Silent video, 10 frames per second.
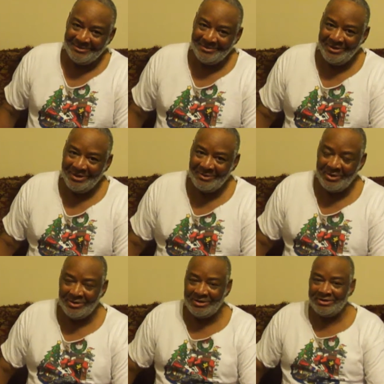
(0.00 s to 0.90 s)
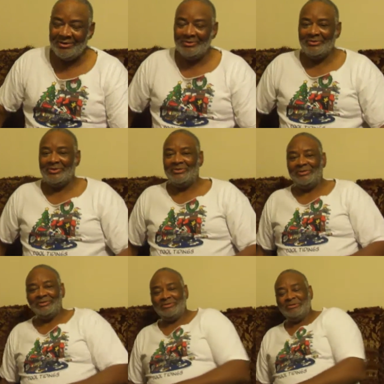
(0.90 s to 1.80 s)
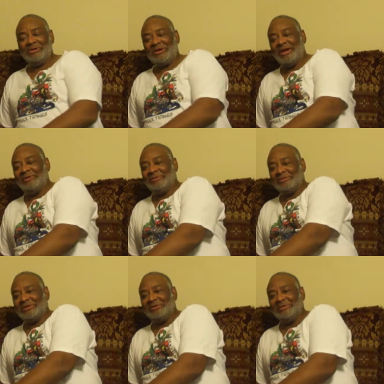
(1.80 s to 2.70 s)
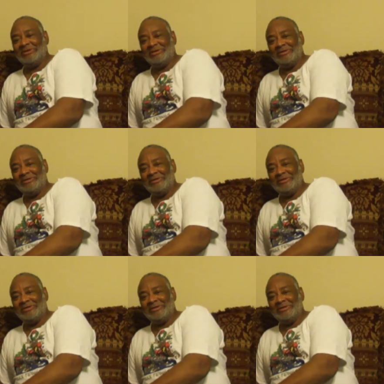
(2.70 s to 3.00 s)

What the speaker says: We have all the dough. The entitlements come in.